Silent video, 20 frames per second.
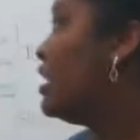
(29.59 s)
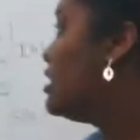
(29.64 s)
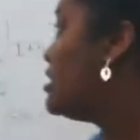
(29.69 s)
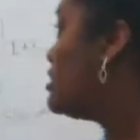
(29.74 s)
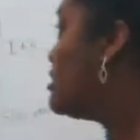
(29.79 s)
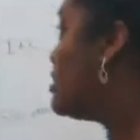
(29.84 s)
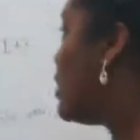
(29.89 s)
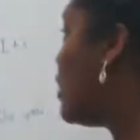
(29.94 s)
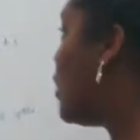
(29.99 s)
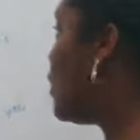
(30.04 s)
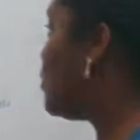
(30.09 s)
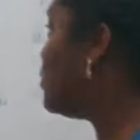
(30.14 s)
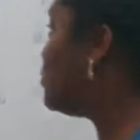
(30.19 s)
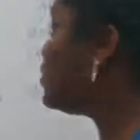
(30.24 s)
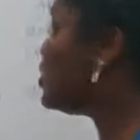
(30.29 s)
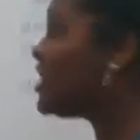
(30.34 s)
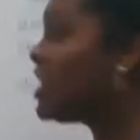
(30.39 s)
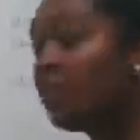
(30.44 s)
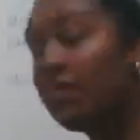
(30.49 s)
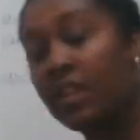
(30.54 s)

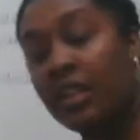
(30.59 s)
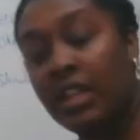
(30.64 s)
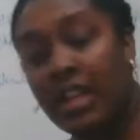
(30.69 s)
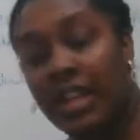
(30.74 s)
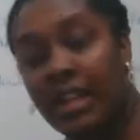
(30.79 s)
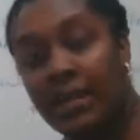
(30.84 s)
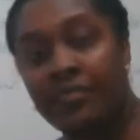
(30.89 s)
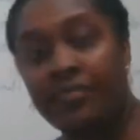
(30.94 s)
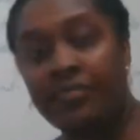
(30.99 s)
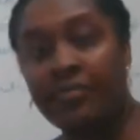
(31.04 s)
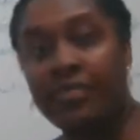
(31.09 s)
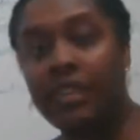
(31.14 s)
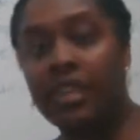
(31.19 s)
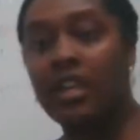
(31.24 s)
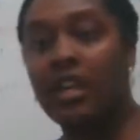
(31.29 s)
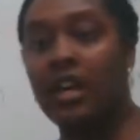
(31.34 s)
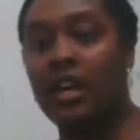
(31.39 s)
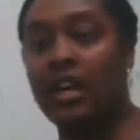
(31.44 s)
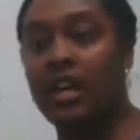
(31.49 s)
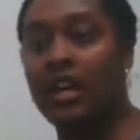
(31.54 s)
So generally,
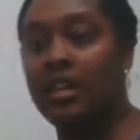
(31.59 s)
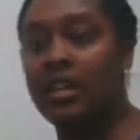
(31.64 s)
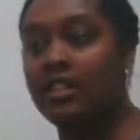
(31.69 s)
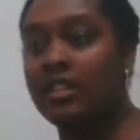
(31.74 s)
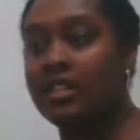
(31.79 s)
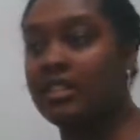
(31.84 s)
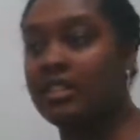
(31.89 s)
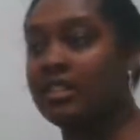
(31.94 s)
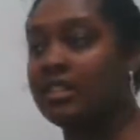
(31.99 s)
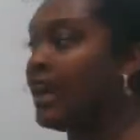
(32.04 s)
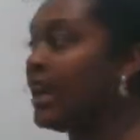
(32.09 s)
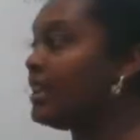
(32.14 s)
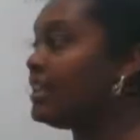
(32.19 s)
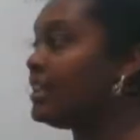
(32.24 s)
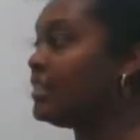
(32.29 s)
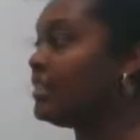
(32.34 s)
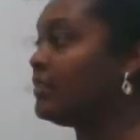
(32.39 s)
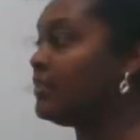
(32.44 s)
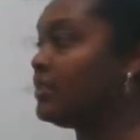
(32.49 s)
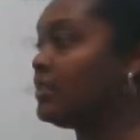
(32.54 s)
this
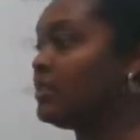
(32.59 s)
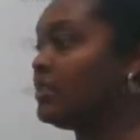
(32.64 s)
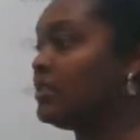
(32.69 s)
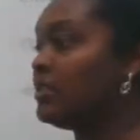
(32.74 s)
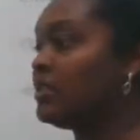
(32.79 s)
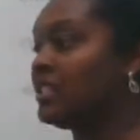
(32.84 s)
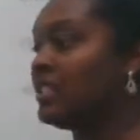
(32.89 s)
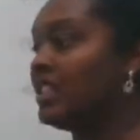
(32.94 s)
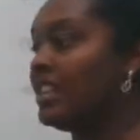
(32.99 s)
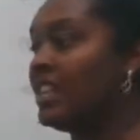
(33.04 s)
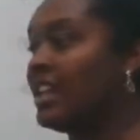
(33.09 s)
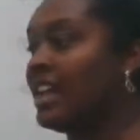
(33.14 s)
kind of use